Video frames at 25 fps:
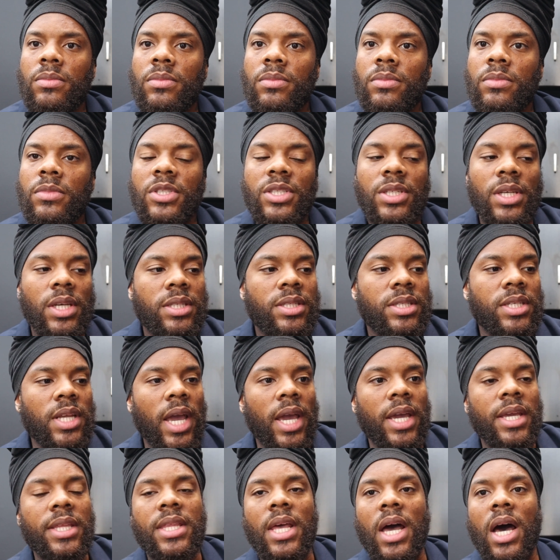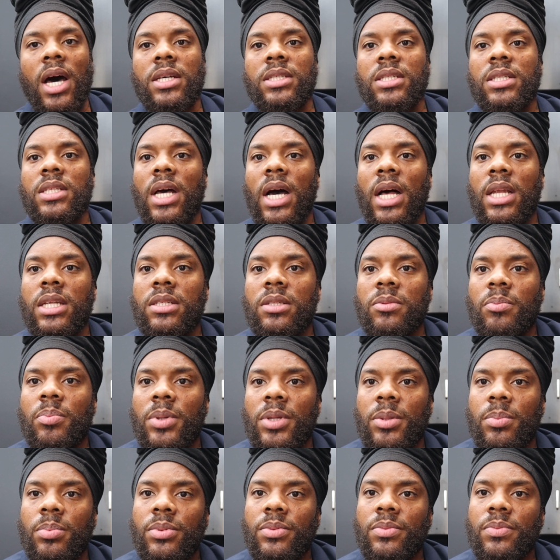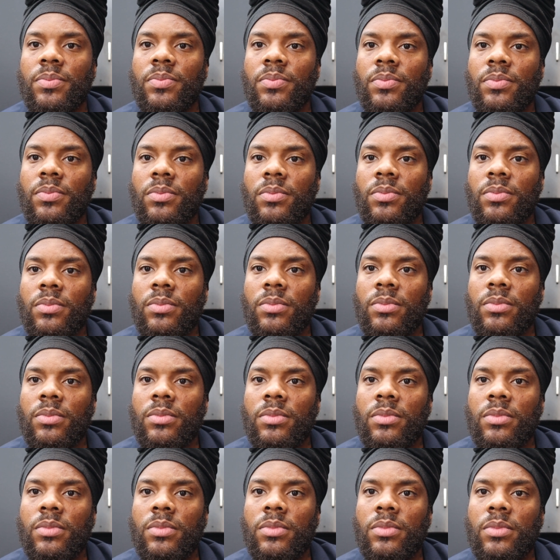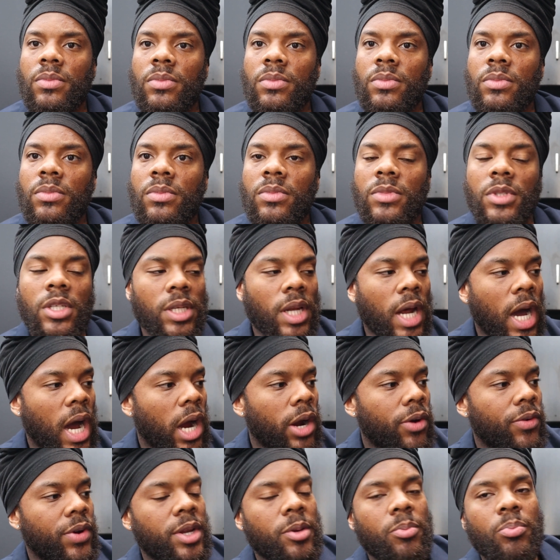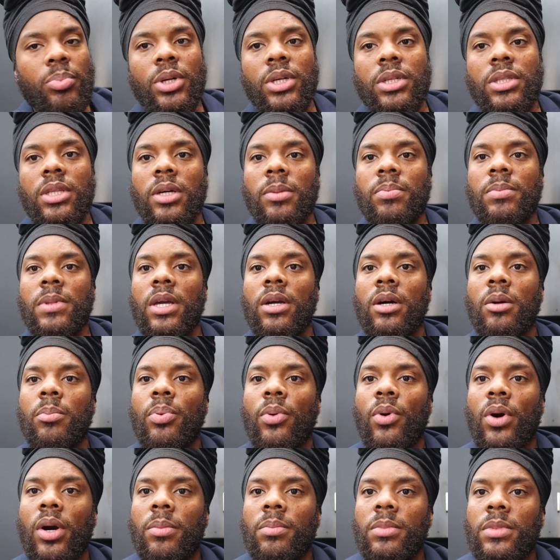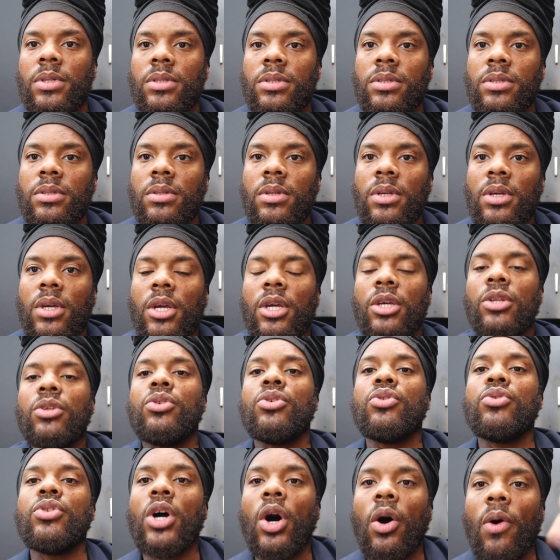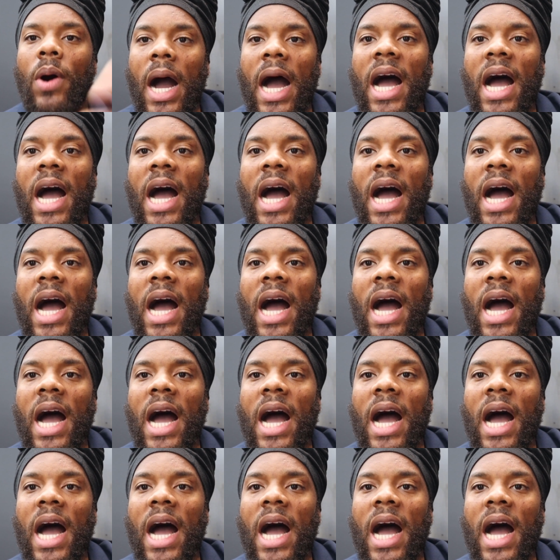$6,000 to $8,000 of people. Then I already booked up their appointments. Do you know how